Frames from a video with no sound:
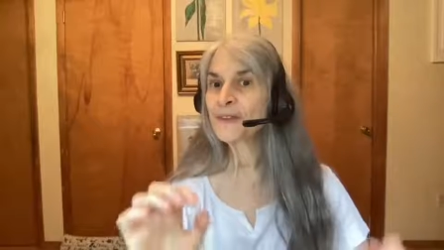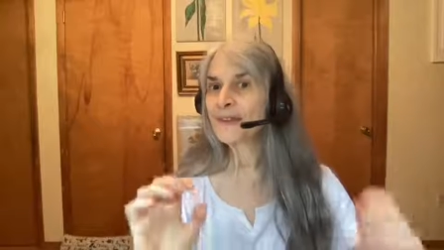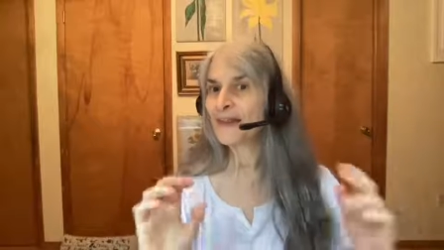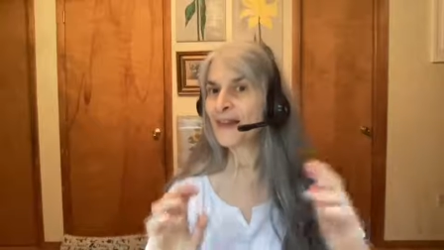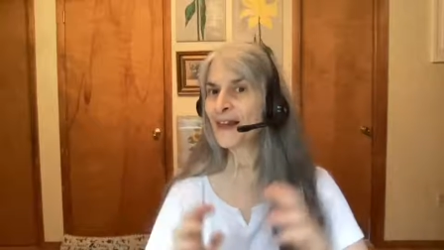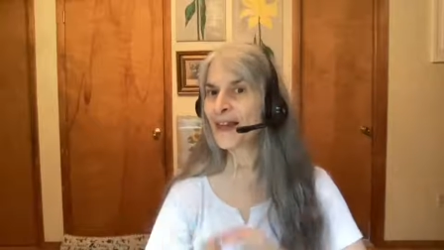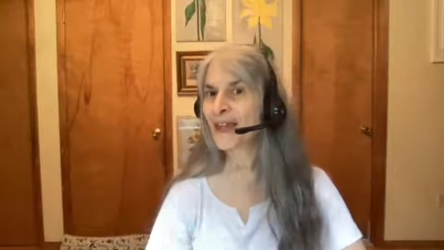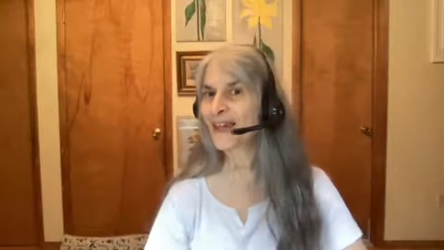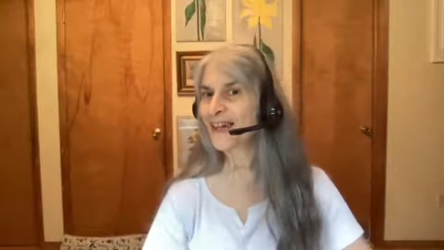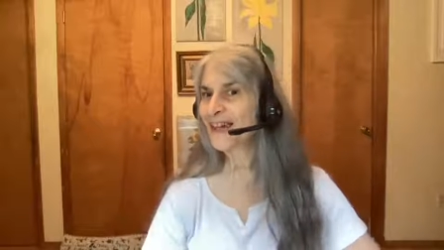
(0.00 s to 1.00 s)

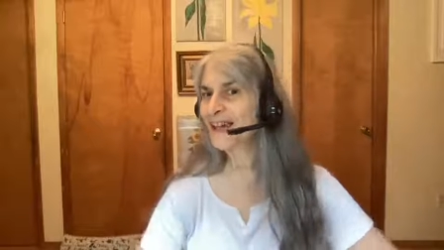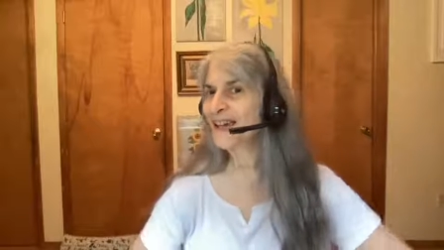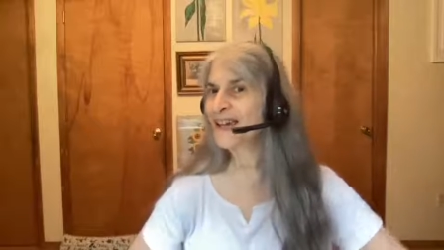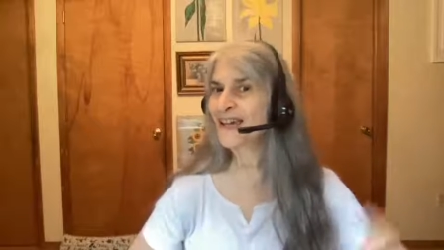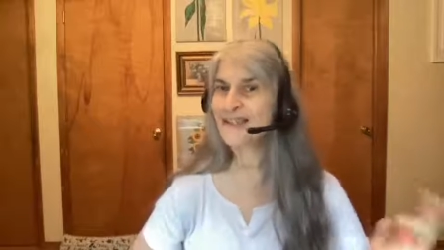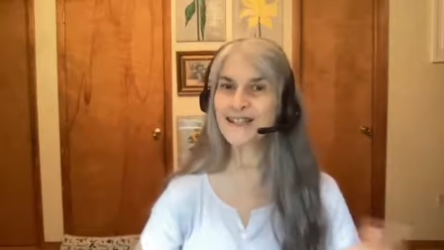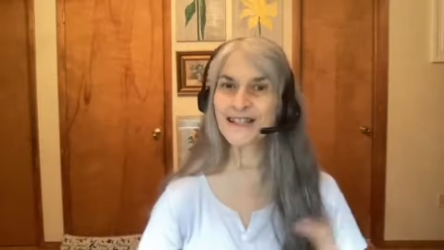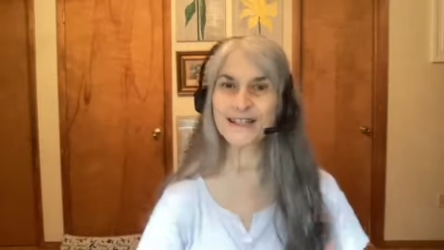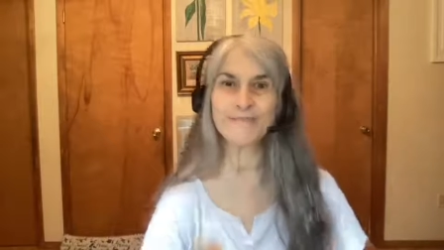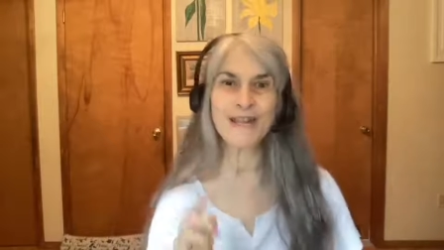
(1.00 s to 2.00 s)
Today, it's
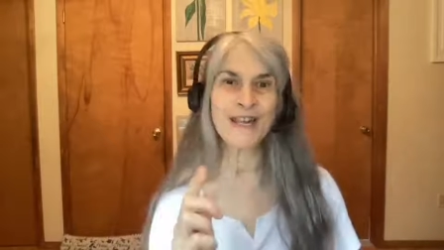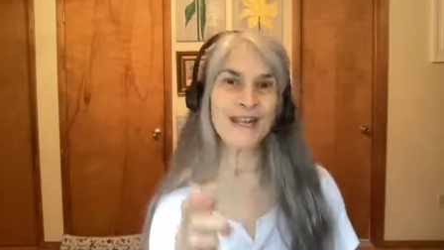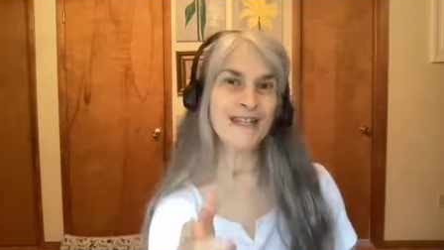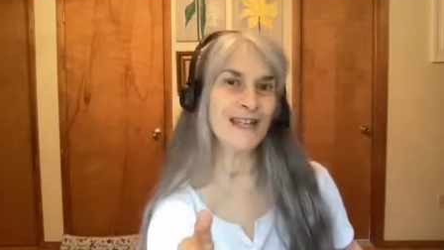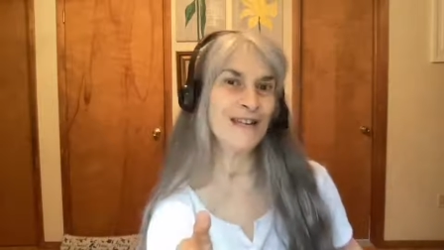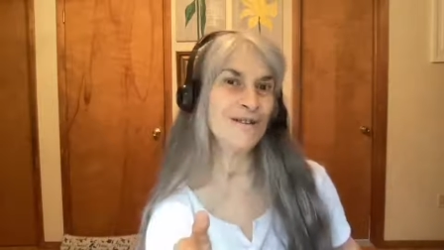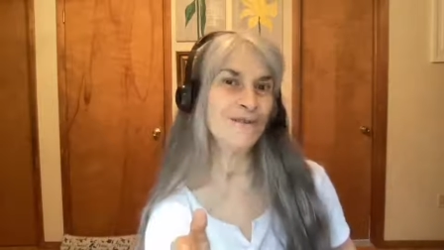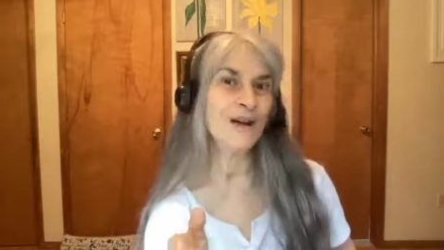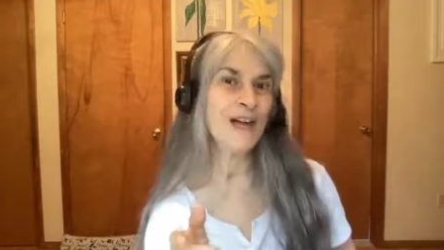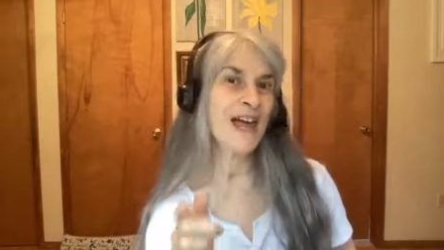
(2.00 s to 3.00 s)
just me and
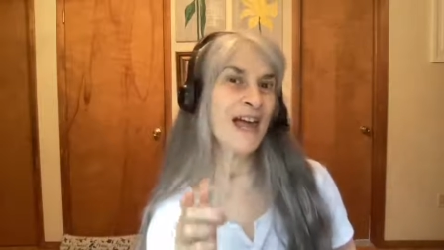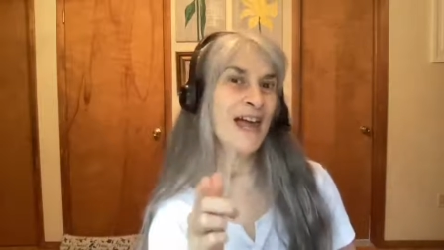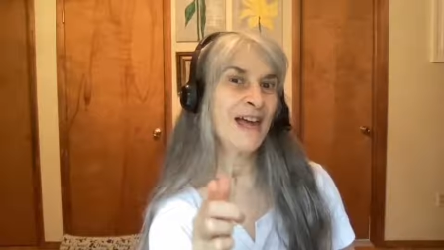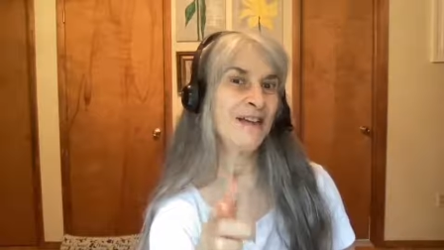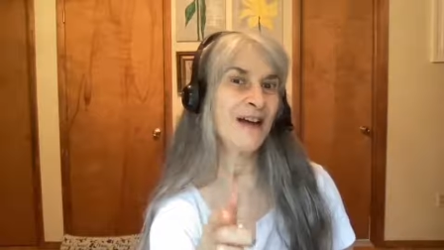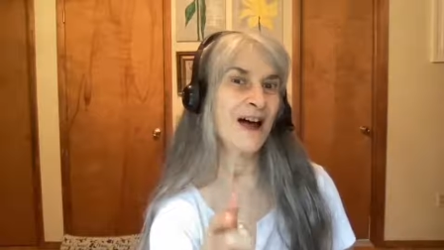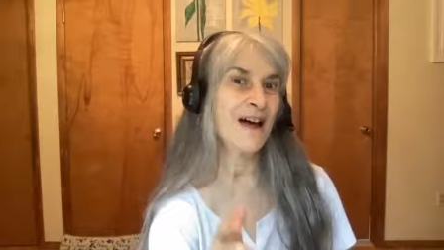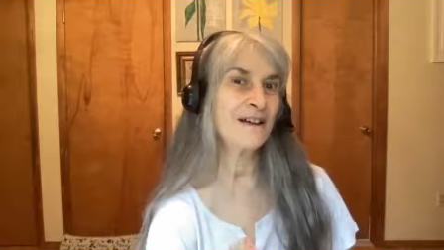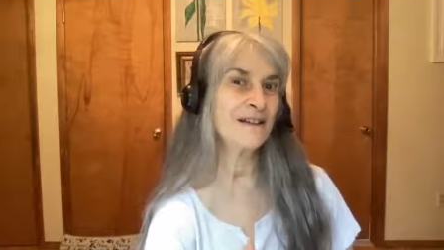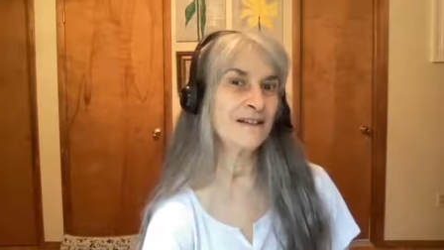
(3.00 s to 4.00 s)
you, and
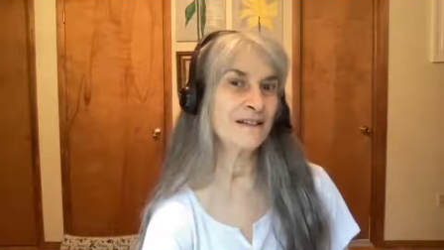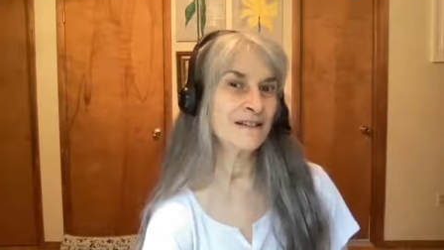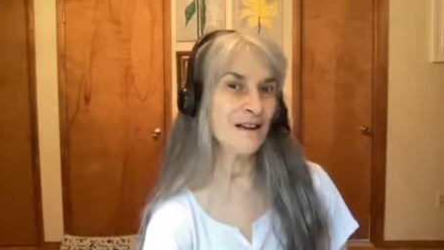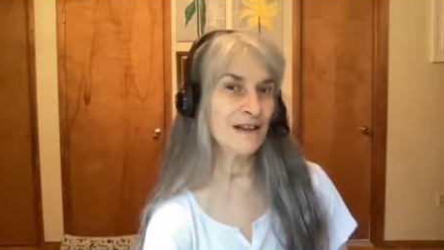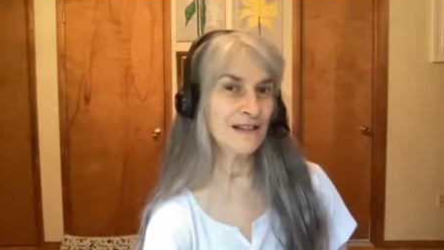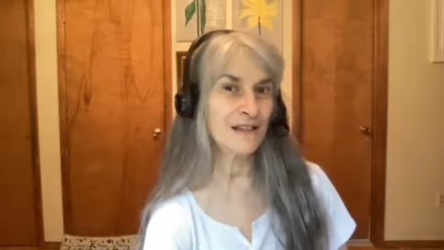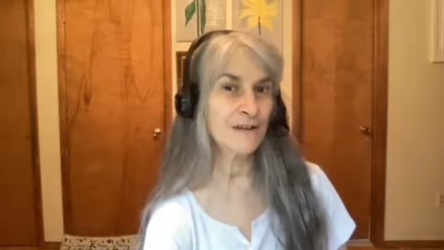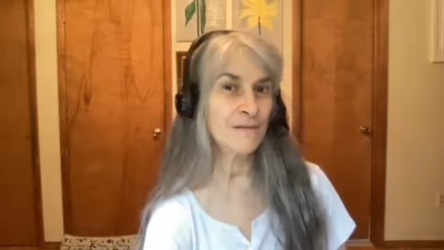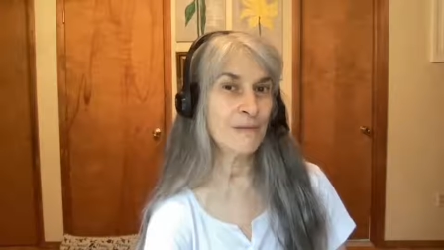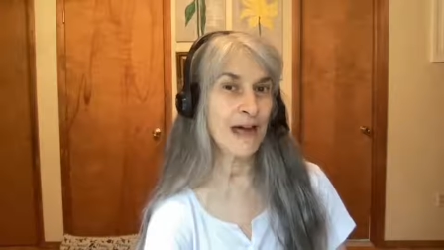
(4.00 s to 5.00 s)
I'm going to talk to
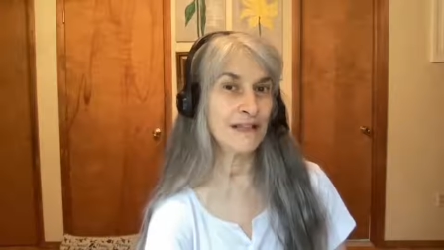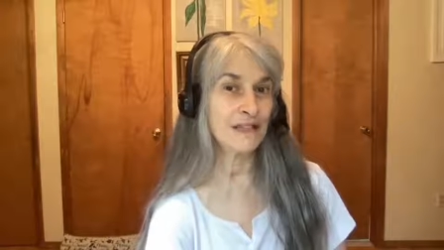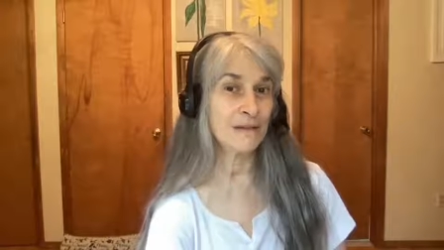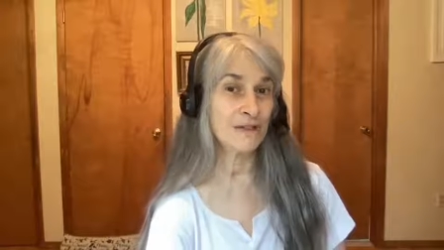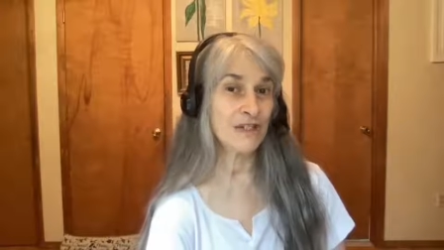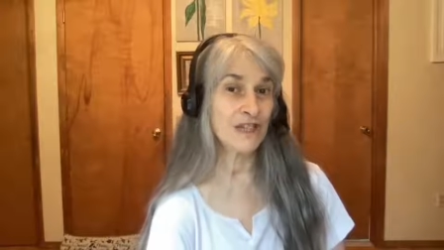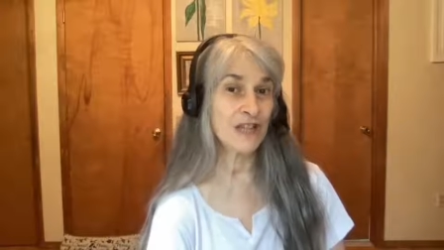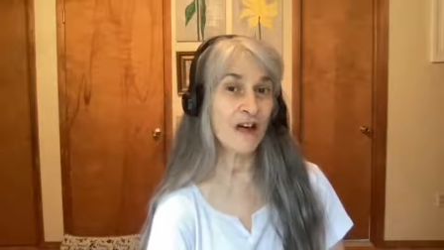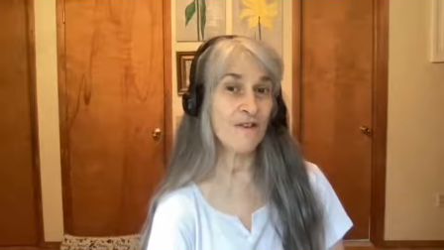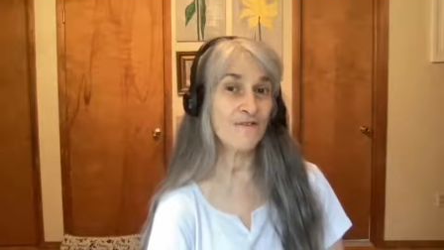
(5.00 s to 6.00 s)
you about some
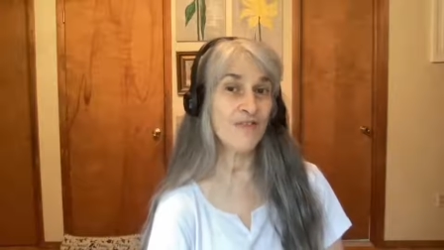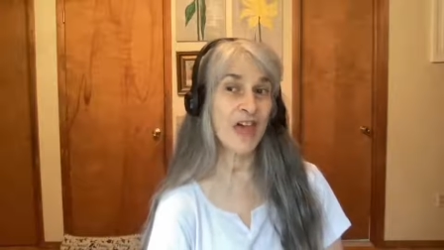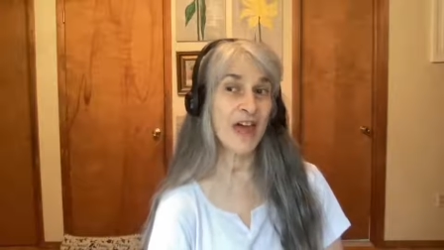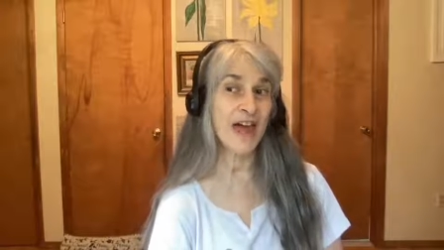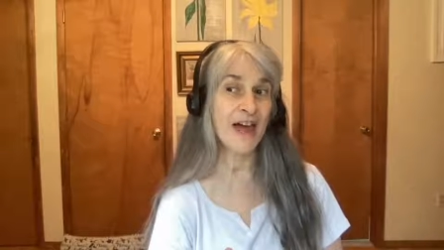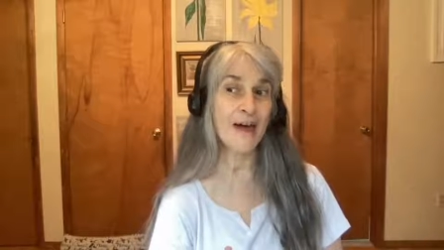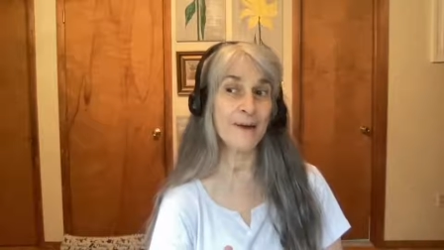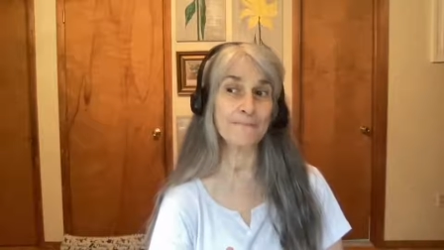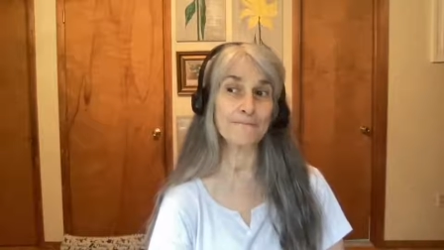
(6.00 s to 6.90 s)
stuff that